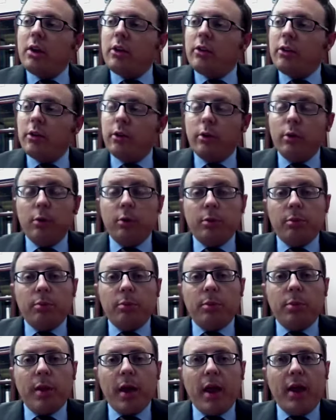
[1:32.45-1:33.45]
to
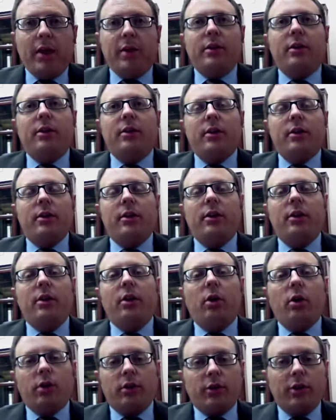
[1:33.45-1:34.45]
ban
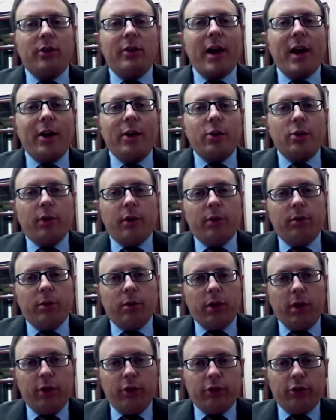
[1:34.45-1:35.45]
to downgrade
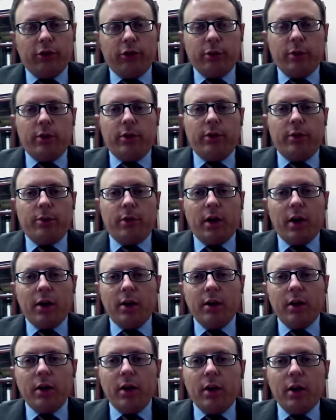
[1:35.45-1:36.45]
relations with
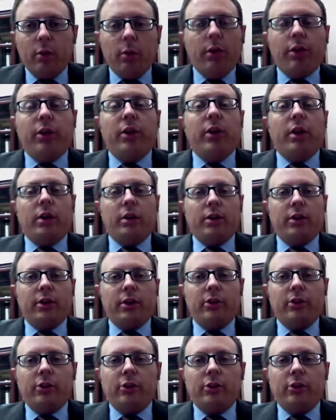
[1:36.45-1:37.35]
England,